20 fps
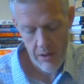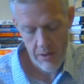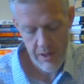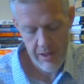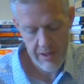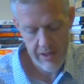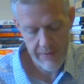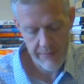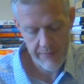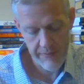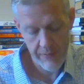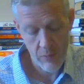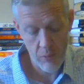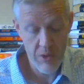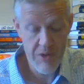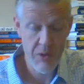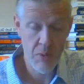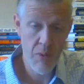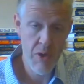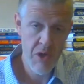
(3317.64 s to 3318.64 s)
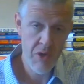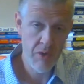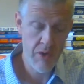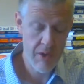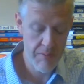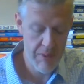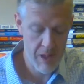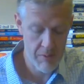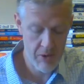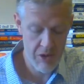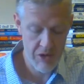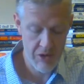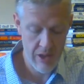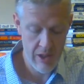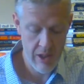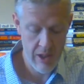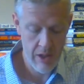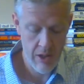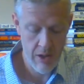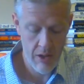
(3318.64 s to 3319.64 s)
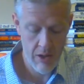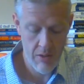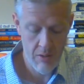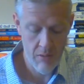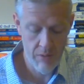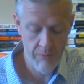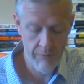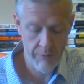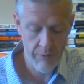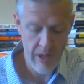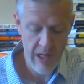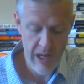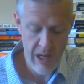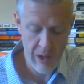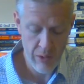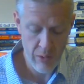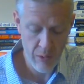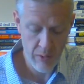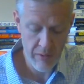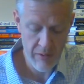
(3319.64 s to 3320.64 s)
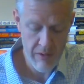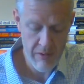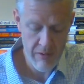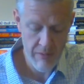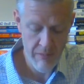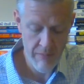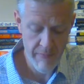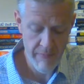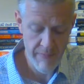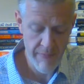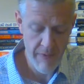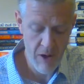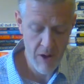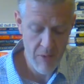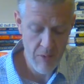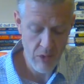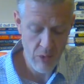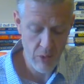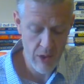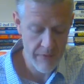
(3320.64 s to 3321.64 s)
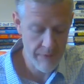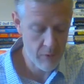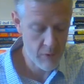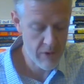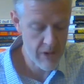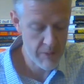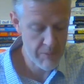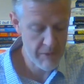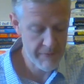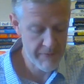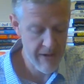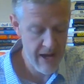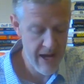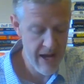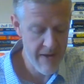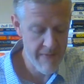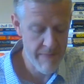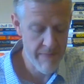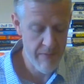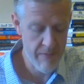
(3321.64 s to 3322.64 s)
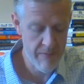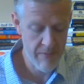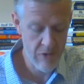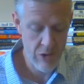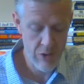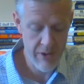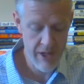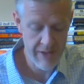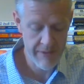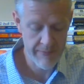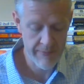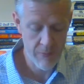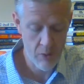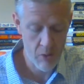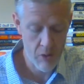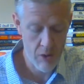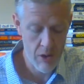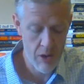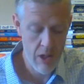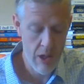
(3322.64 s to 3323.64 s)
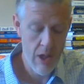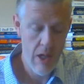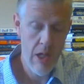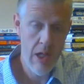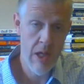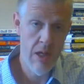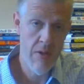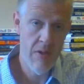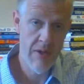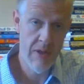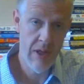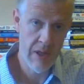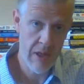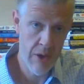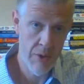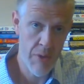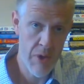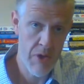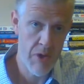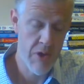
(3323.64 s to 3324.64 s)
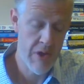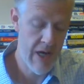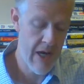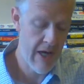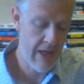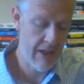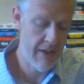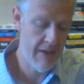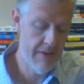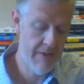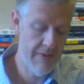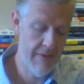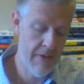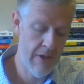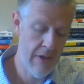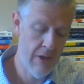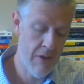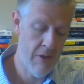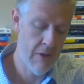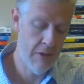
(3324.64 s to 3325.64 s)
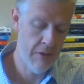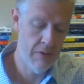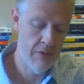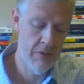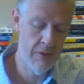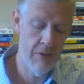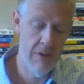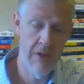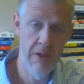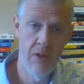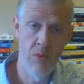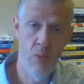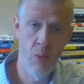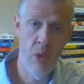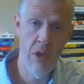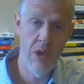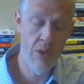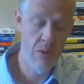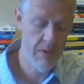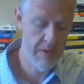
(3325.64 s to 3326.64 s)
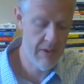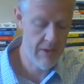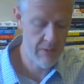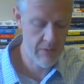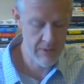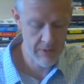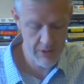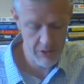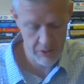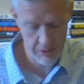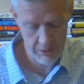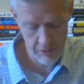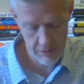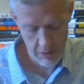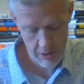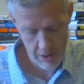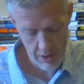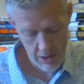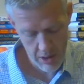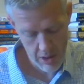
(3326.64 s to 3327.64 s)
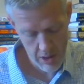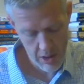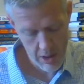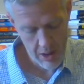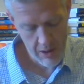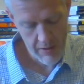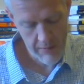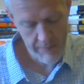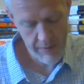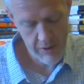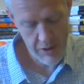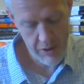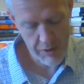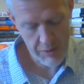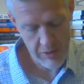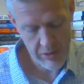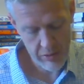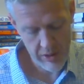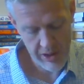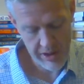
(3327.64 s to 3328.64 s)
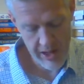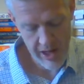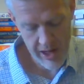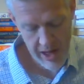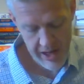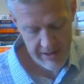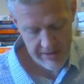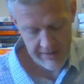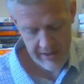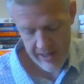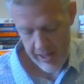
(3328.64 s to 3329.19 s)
This is, was originally published in Free Inquiry, Volume twenty-four, Number five, two thousand four. It was, again, Richard Dawkins. The article is What Use is Religion? Footnote three twenty-nine is